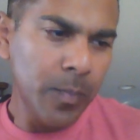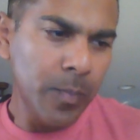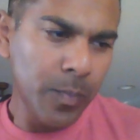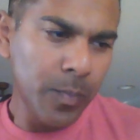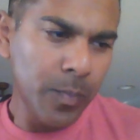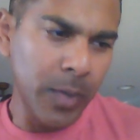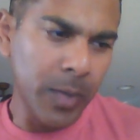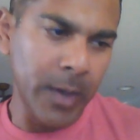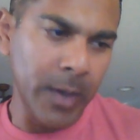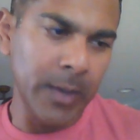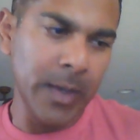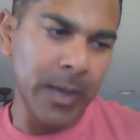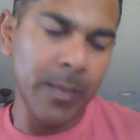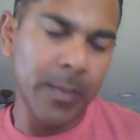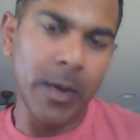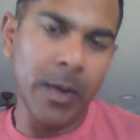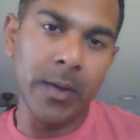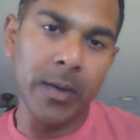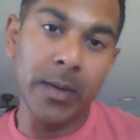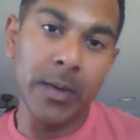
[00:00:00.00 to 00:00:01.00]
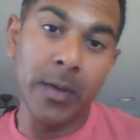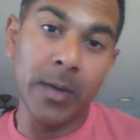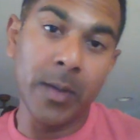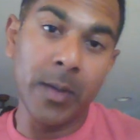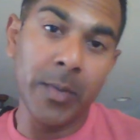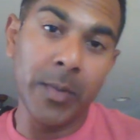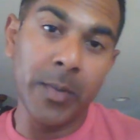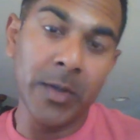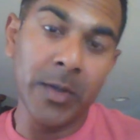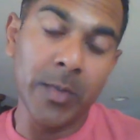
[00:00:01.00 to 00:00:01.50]
product came out. The
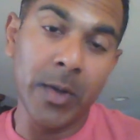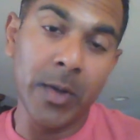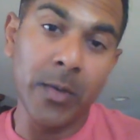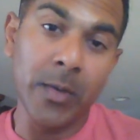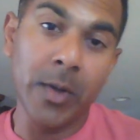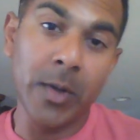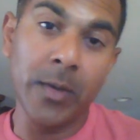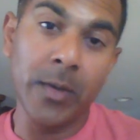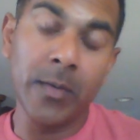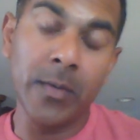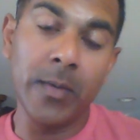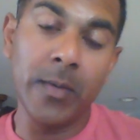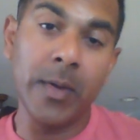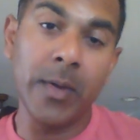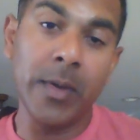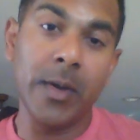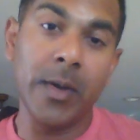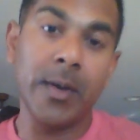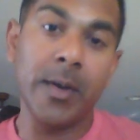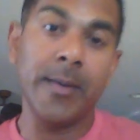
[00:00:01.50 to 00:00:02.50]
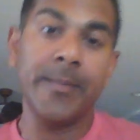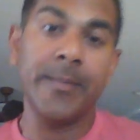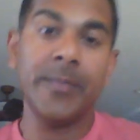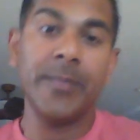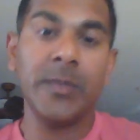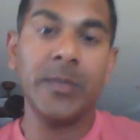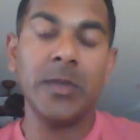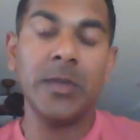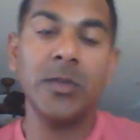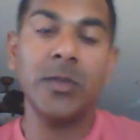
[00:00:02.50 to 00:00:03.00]
company's been around
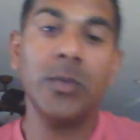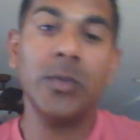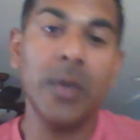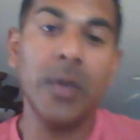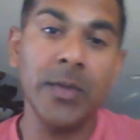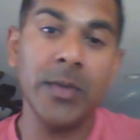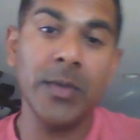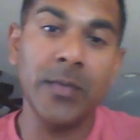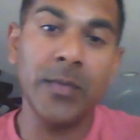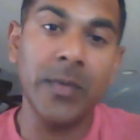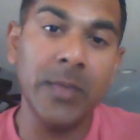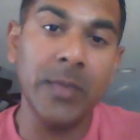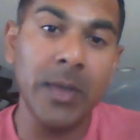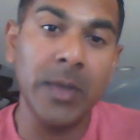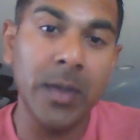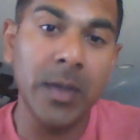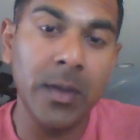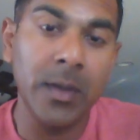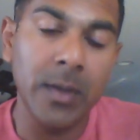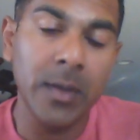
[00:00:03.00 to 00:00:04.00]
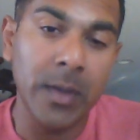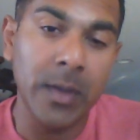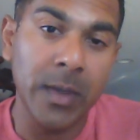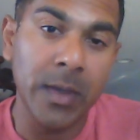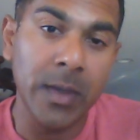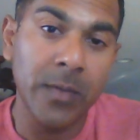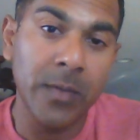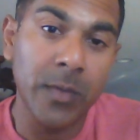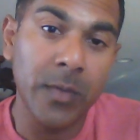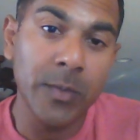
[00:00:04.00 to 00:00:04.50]
since 2015,
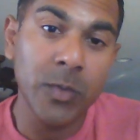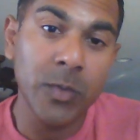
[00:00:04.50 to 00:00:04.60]
again from